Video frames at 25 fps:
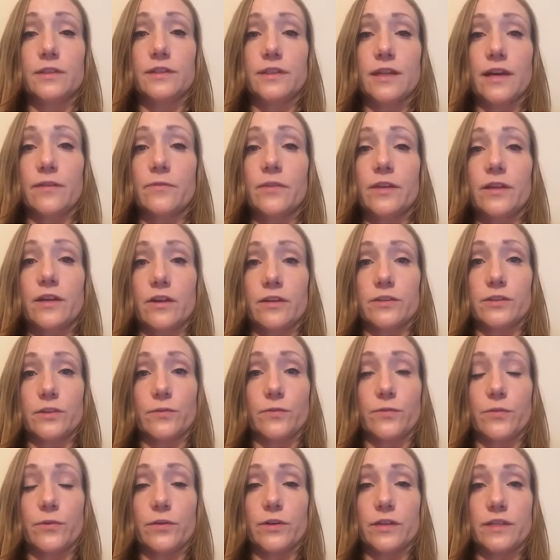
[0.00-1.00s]
Definitely
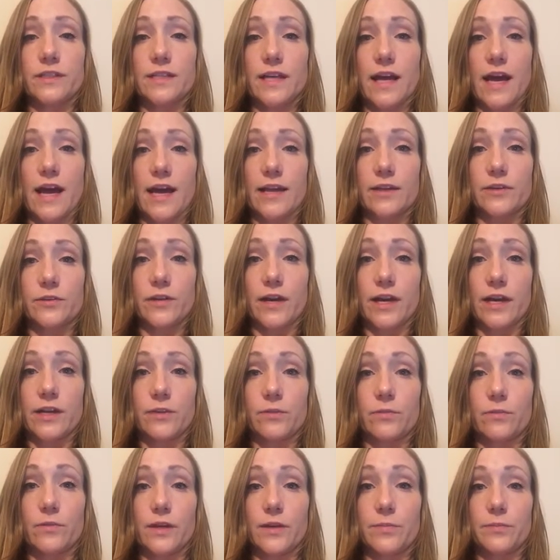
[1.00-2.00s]
also focus on trying
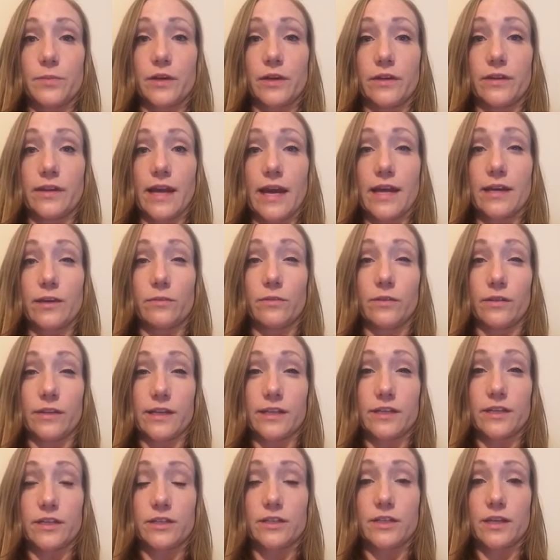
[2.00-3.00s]
to rebuild any
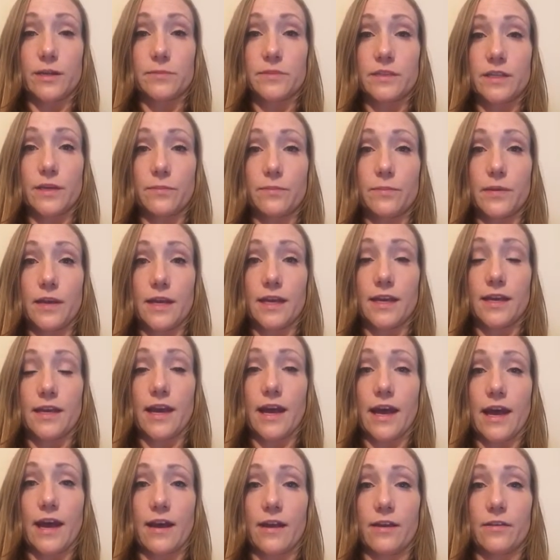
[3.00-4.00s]
relationships that may
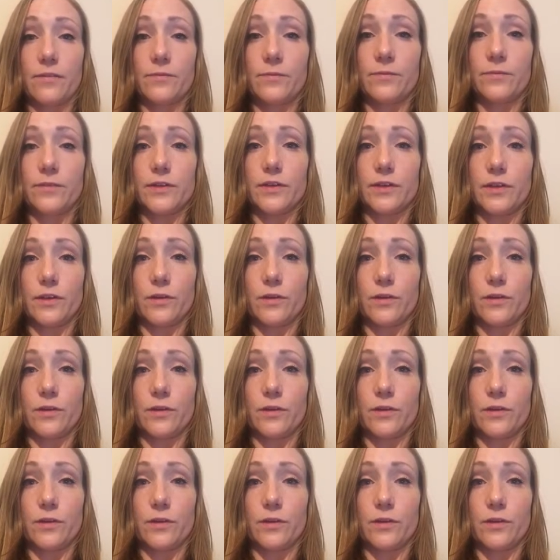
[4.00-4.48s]
have,